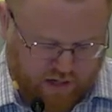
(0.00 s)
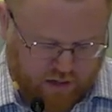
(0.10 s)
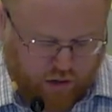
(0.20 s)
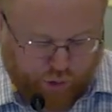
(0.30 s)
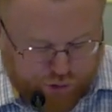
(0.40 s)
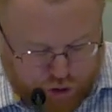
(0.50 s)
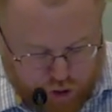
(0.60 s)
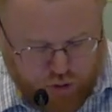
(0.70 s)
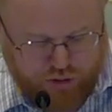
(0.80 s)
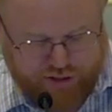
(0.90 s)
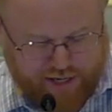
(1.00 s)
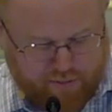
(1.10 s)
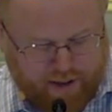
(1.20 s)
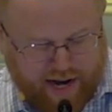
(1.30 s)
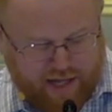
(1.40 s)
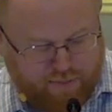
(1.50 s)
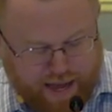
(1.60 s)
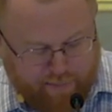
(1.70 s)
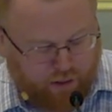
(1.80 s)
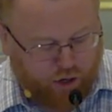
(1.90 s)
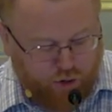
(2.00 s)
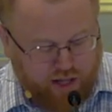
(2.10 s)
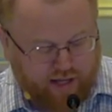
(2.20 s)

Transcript: The Lord told Jeremiah the Babylonian